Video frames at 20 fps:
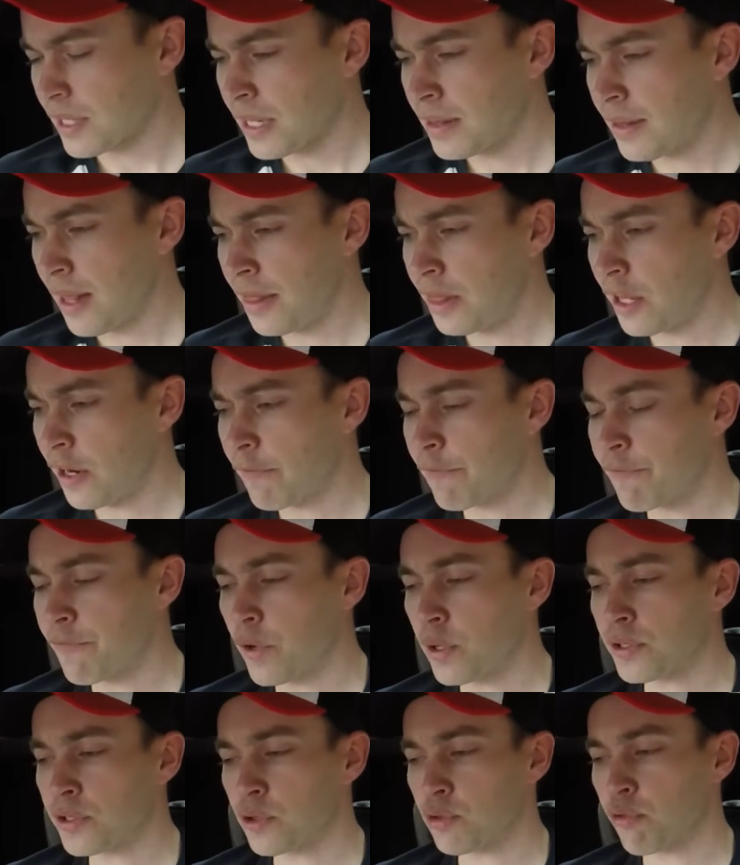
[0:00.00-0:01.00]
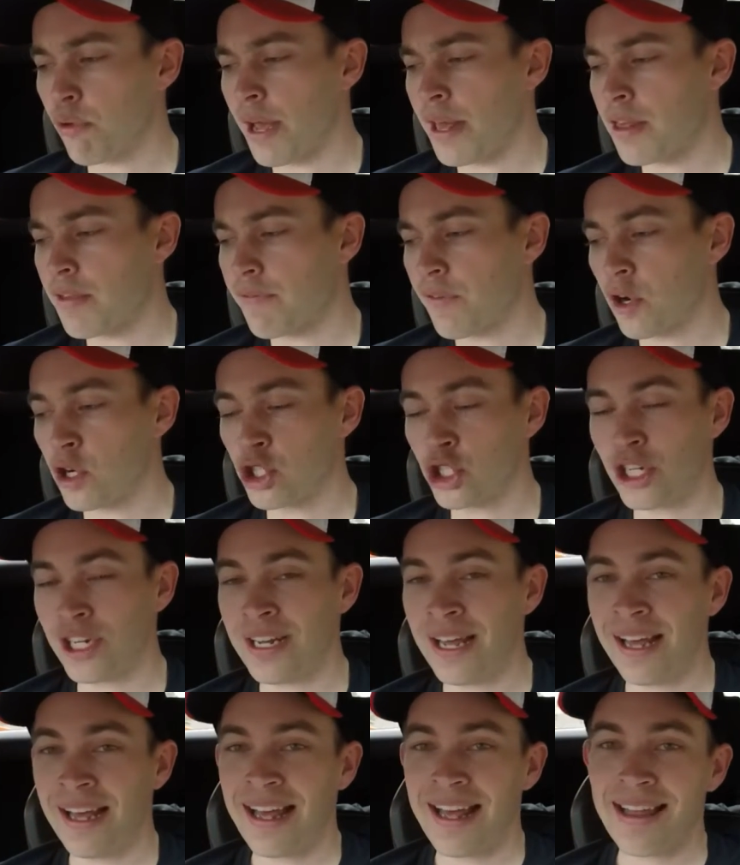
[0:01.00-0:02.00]
Then their first race
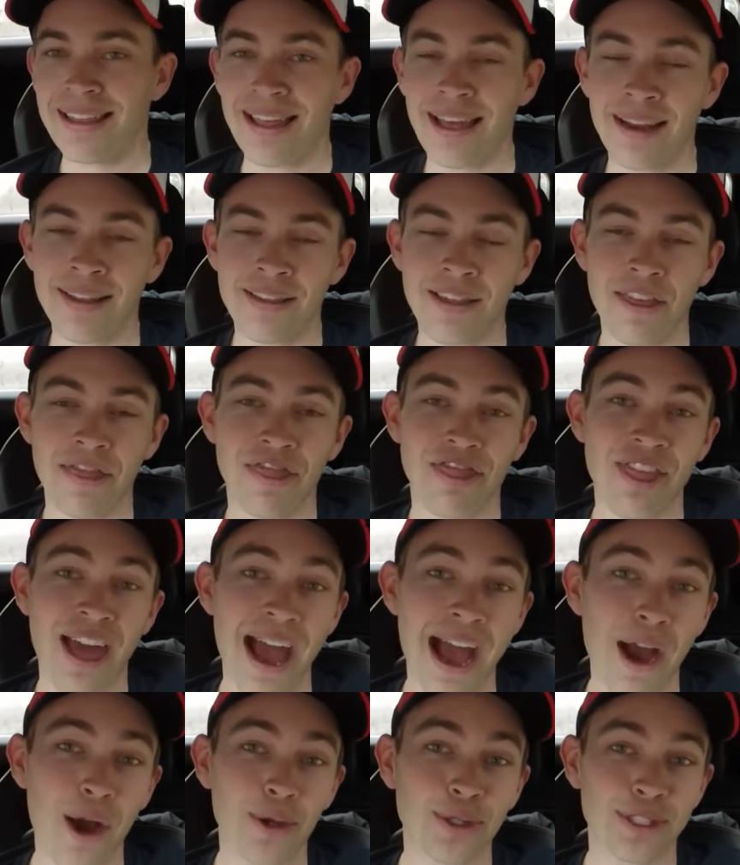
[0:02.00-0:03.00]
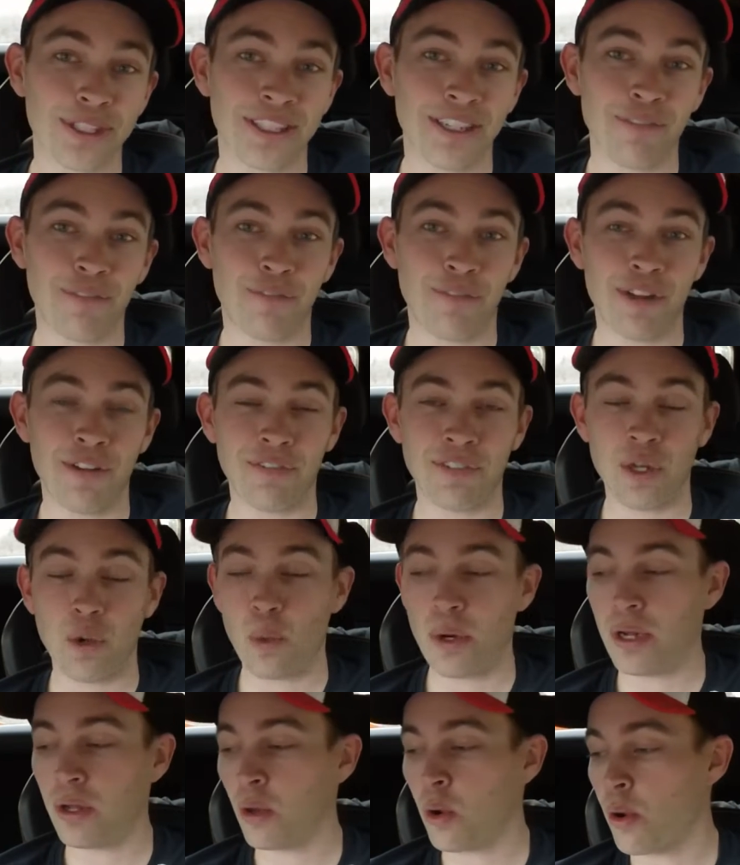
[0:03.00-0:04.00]
version, that has 1,050
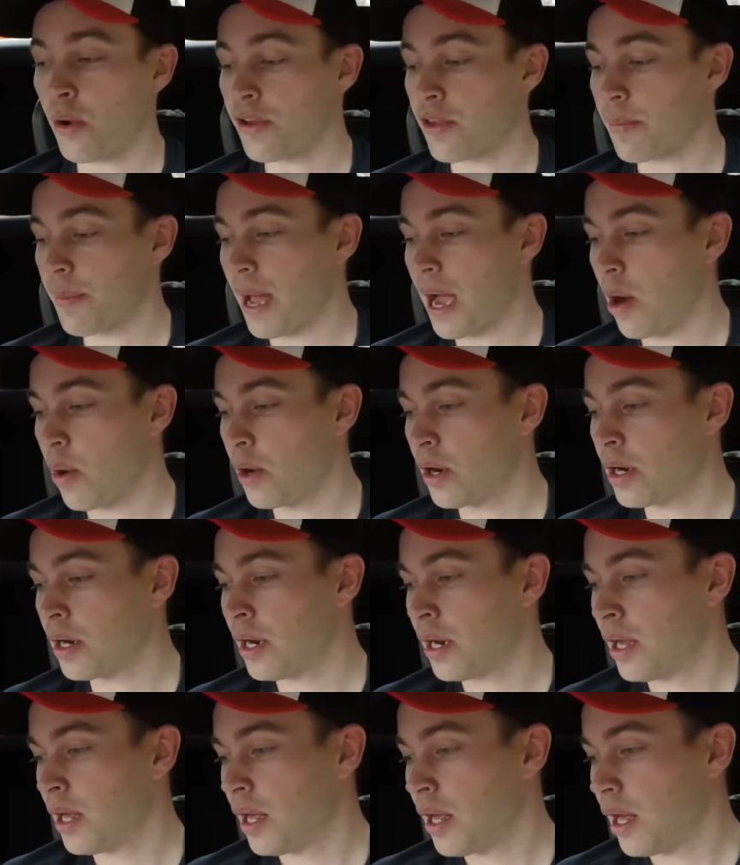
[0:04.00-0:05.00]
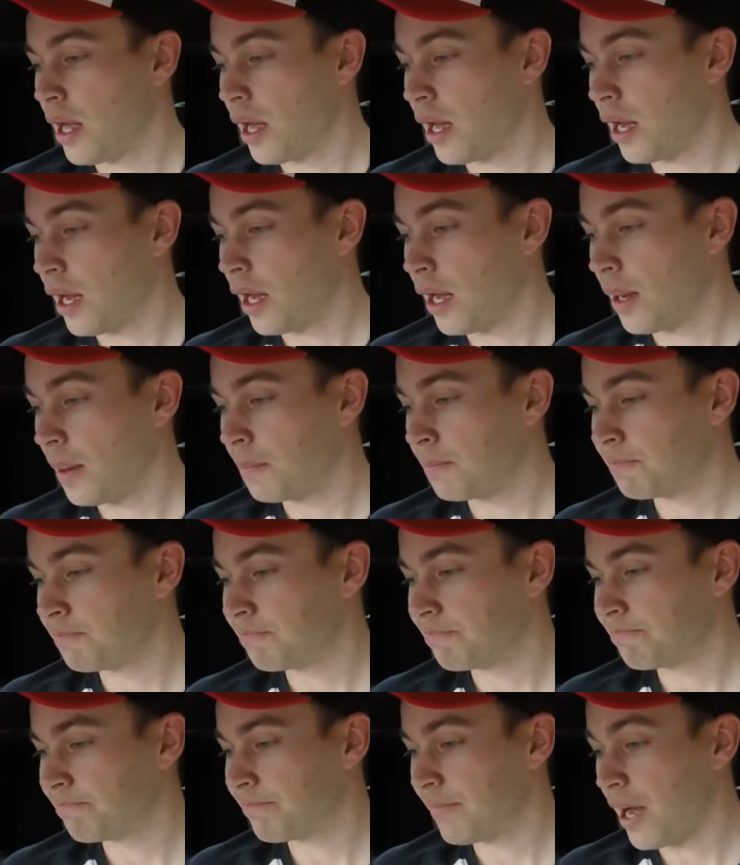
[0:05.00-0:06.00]
wheel horsepower,
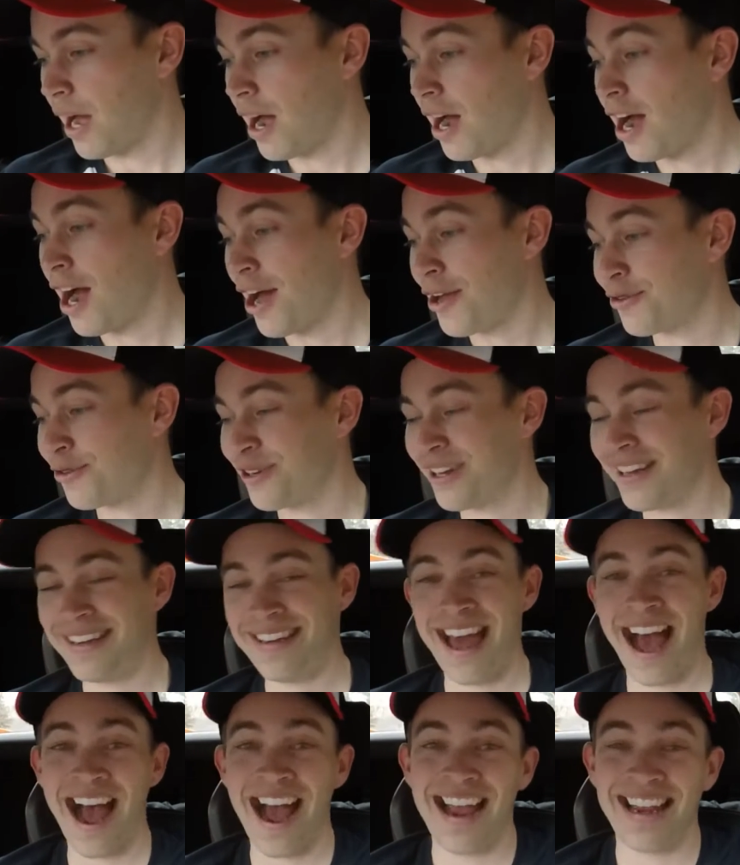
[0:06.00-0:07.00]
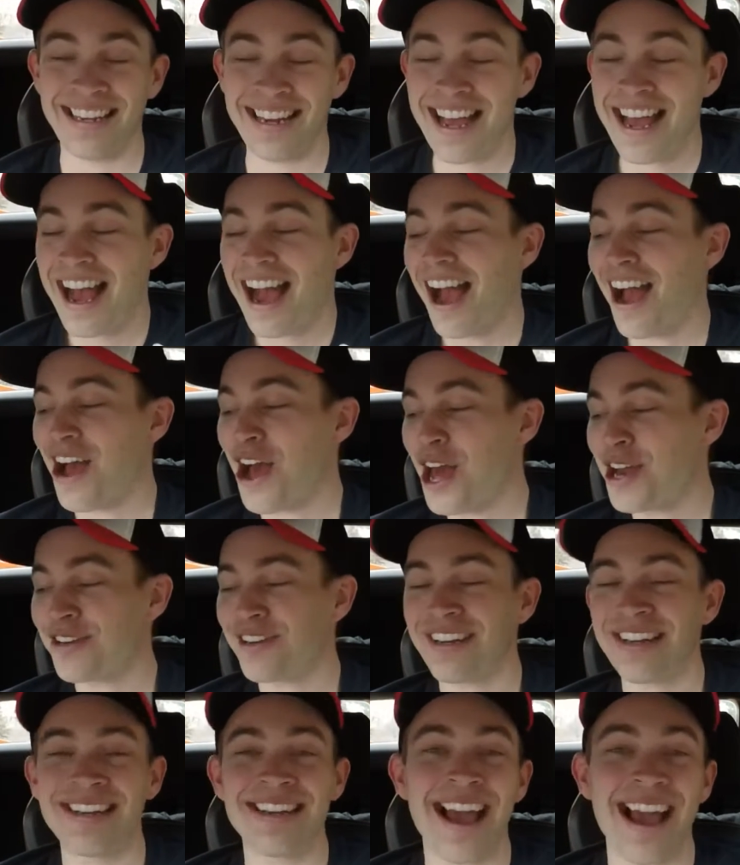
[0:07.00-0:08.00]

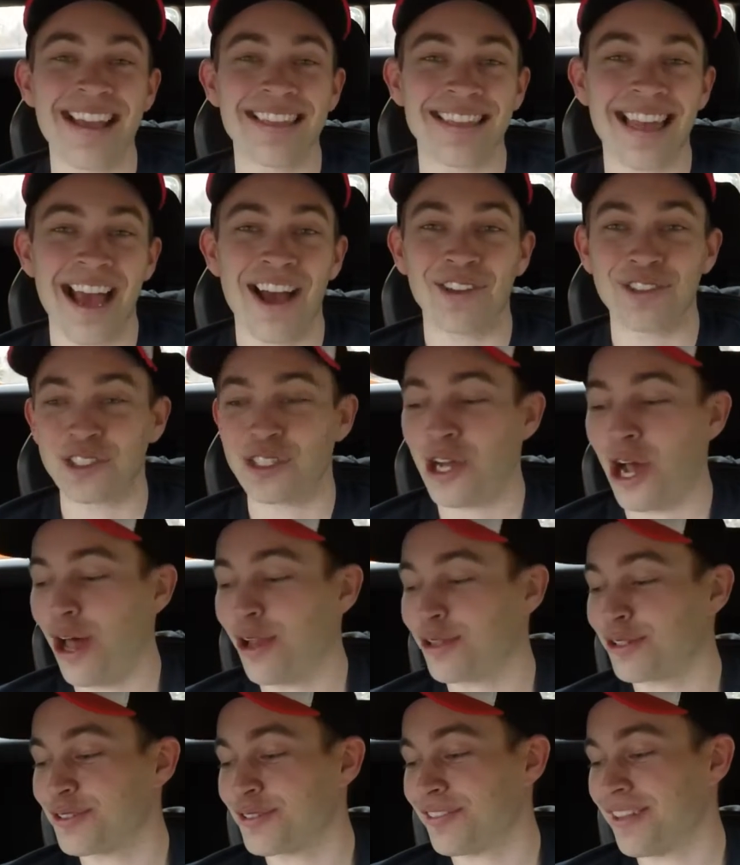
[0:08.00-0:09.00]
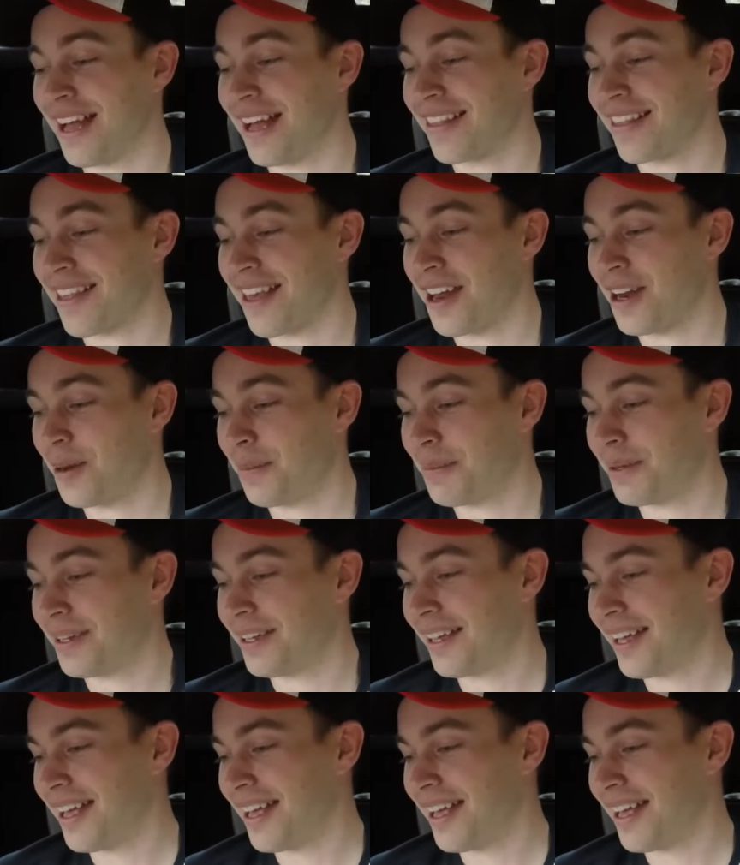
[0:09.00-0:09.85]
$109,000 for that setup.